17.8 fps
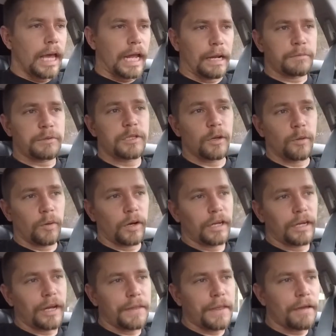And I'm still
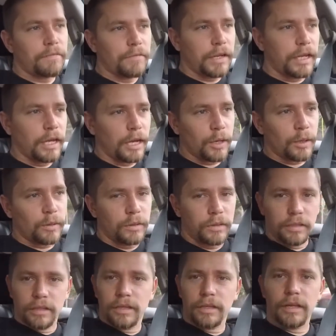working on that video
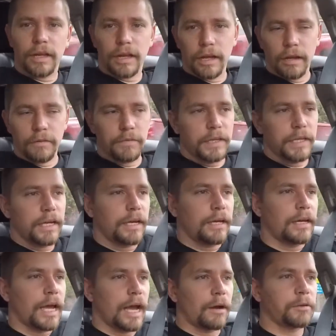of
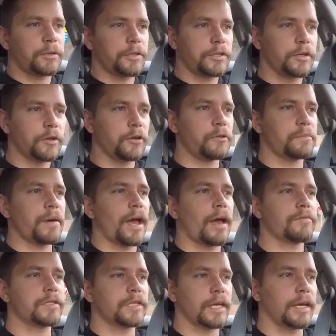the how to tune your
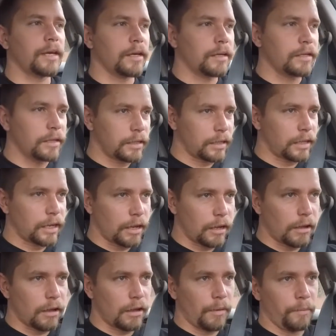map scale.
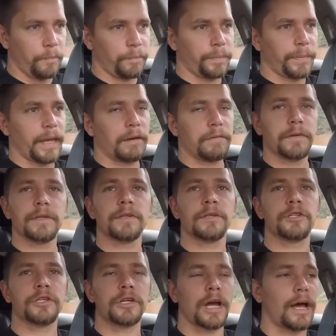
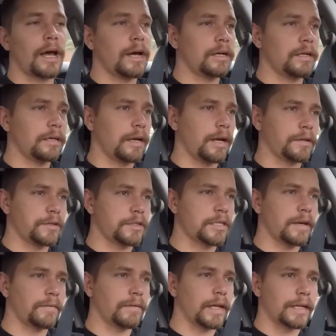Everything's shot, I
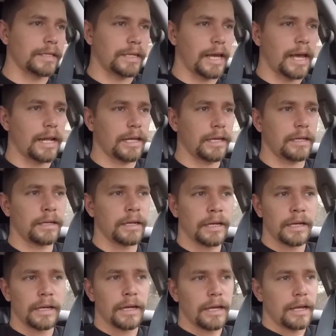just have a lot to edit,
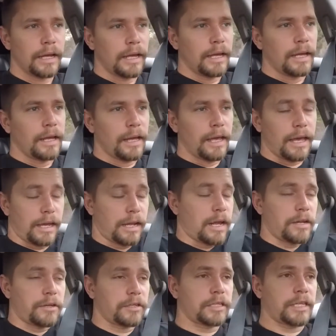and
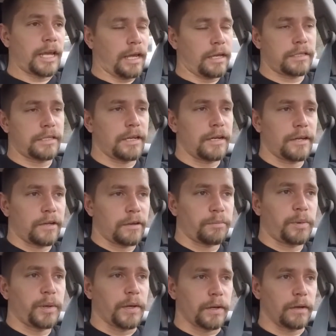I just can't sit at a
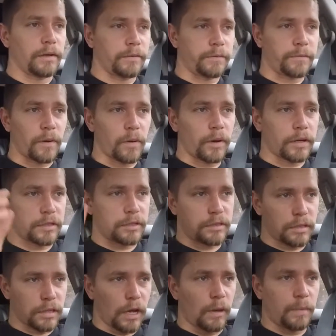computer and
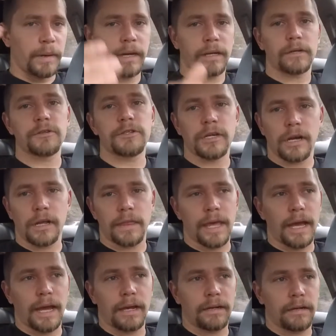focus all my energy on
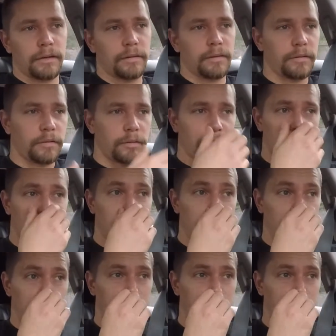that when